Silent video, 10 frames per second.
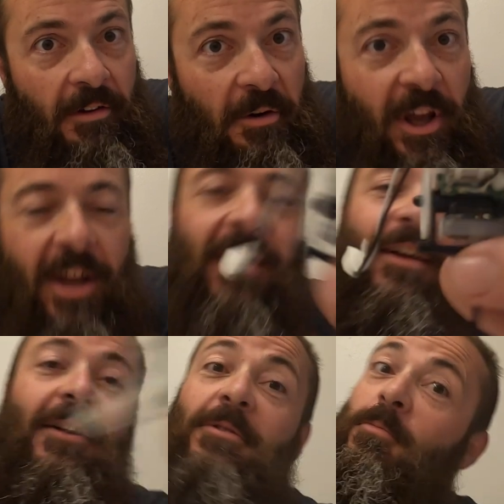Okay,
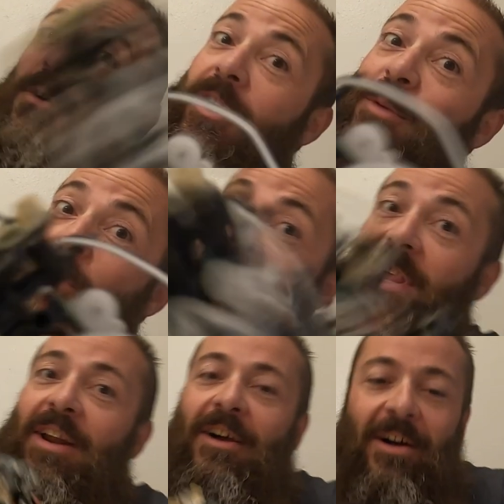so we're gonna peel
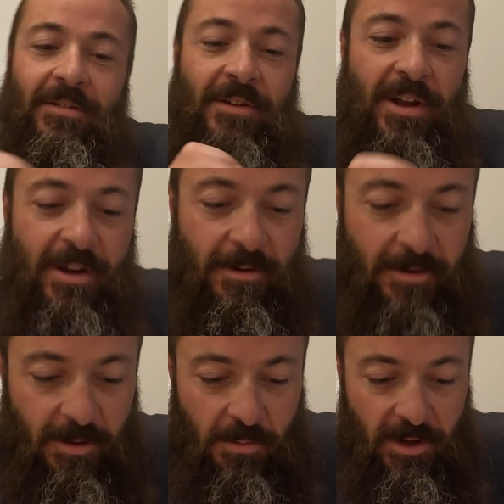that off. We're
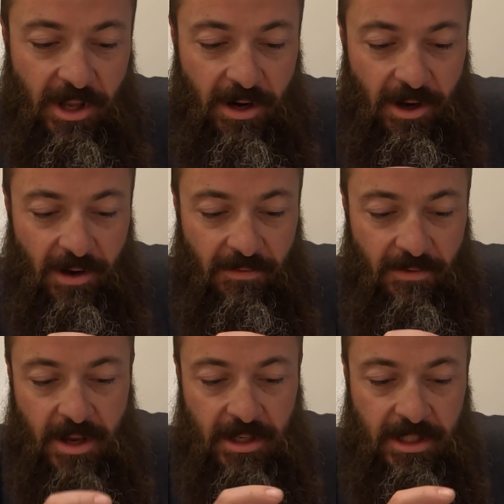gonna peel that off
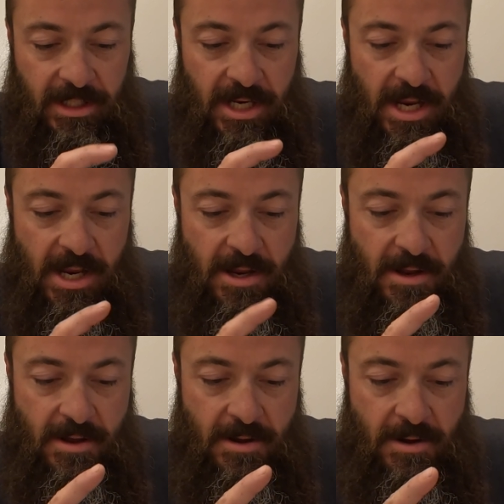and see
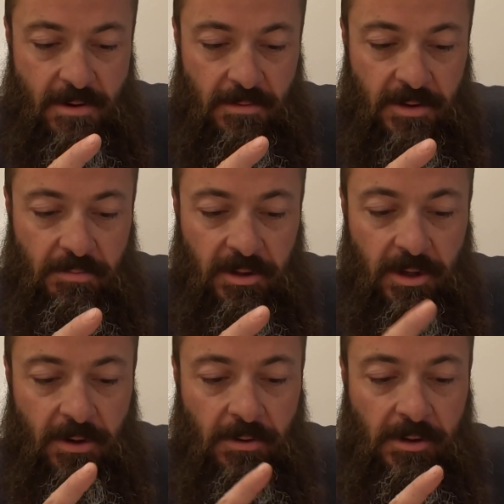what's
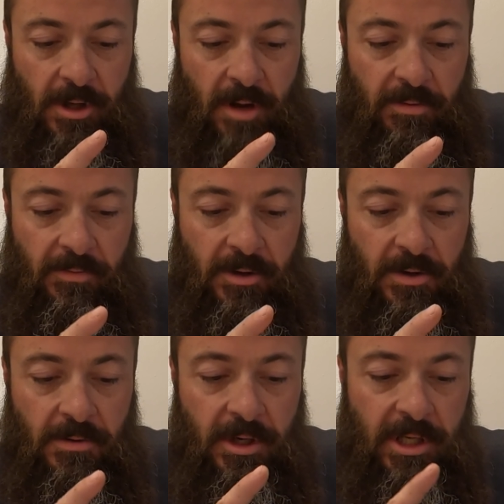below glob of
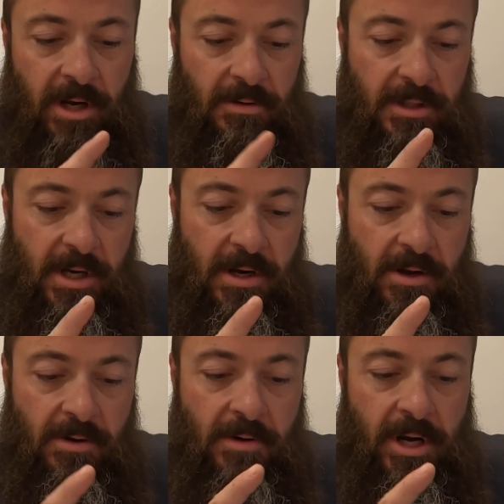glue, because I don't see any
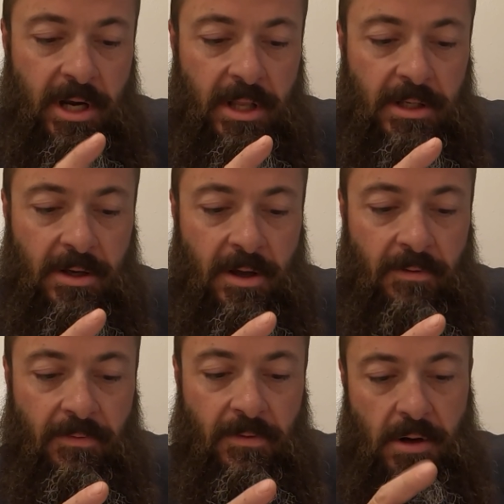other way to get this
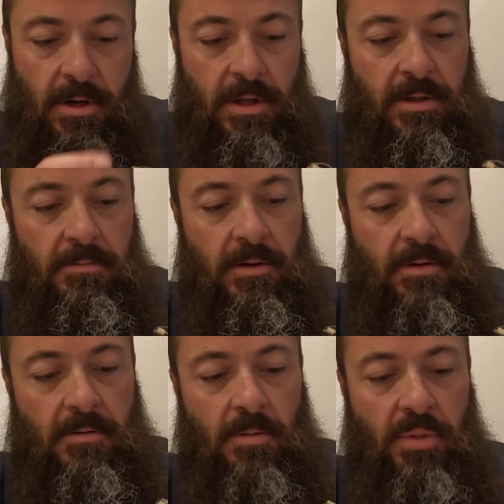off, and it doesn't really
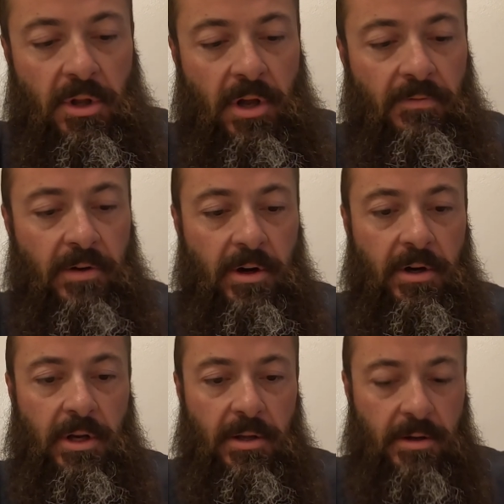want to peel off very
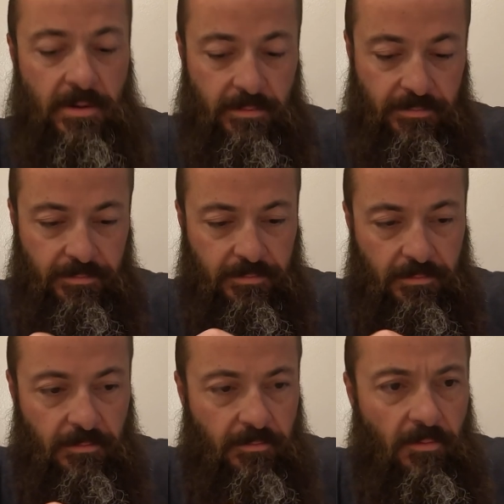good either.
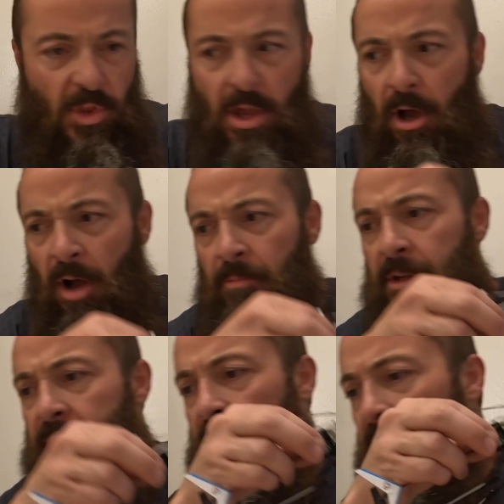
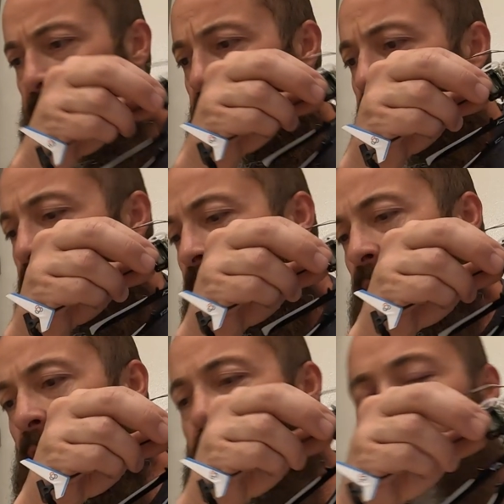Obviously
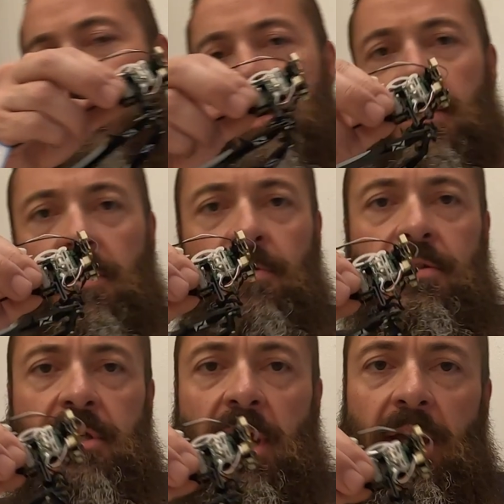the new
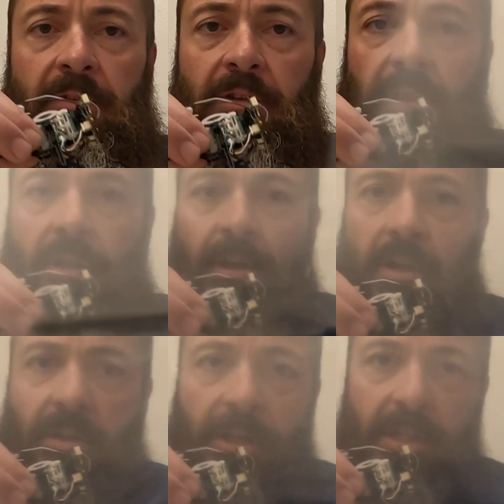shaft
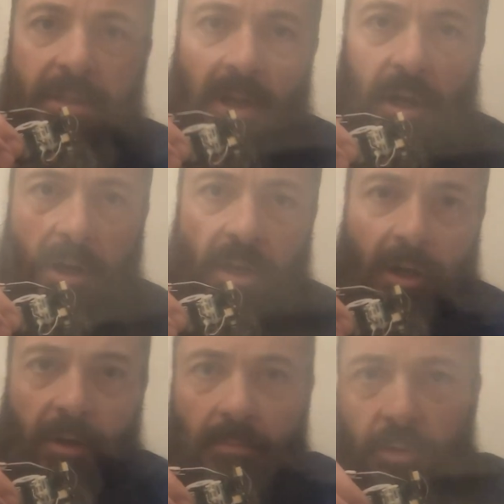does not
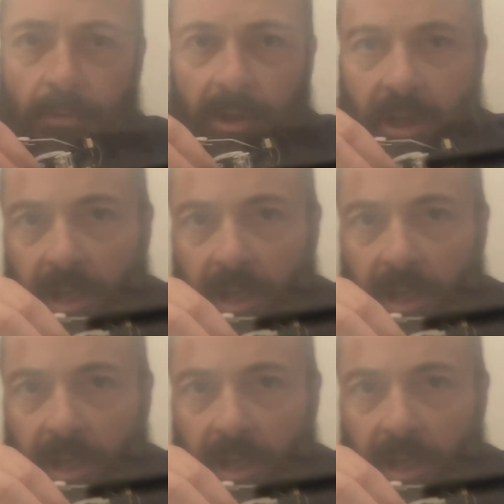come with a